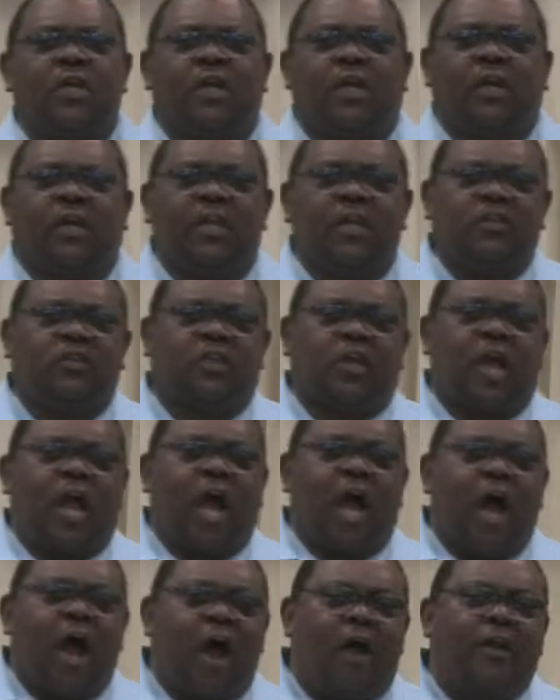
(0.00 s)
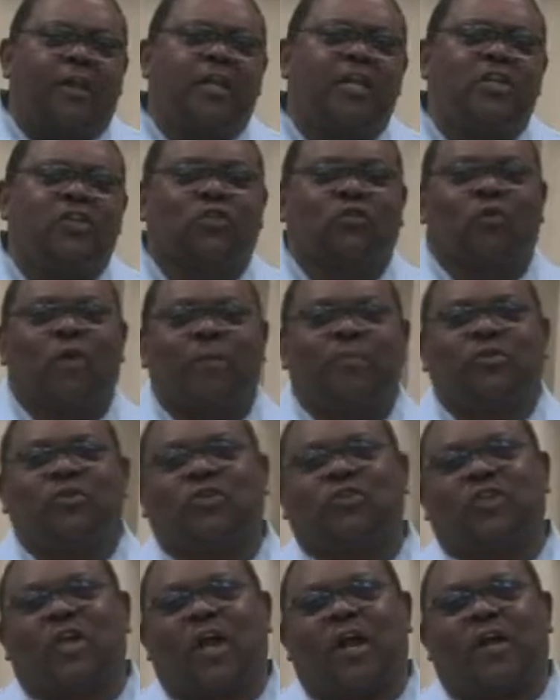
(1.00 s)
and all of these
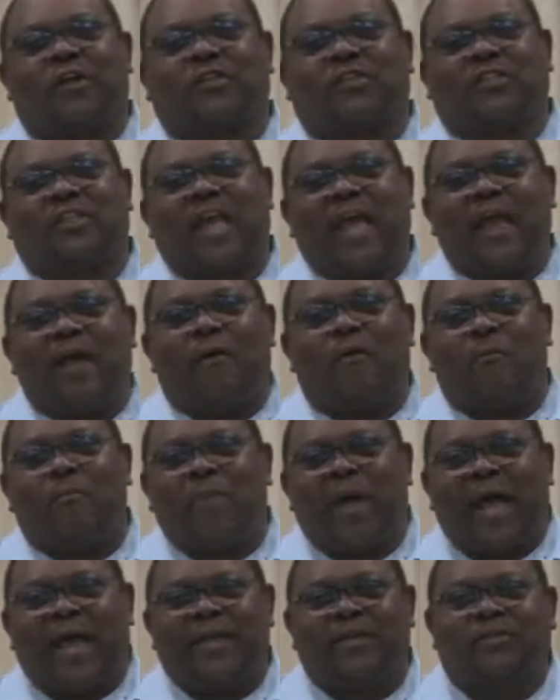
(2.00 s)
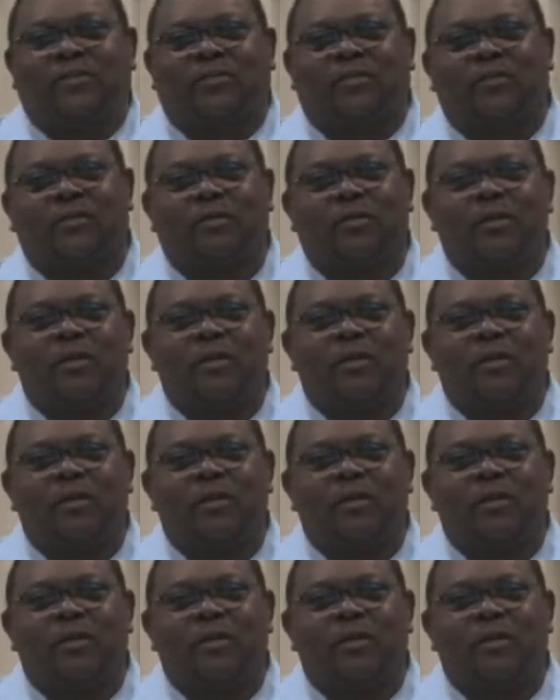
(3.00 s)
scriptures are sound bites.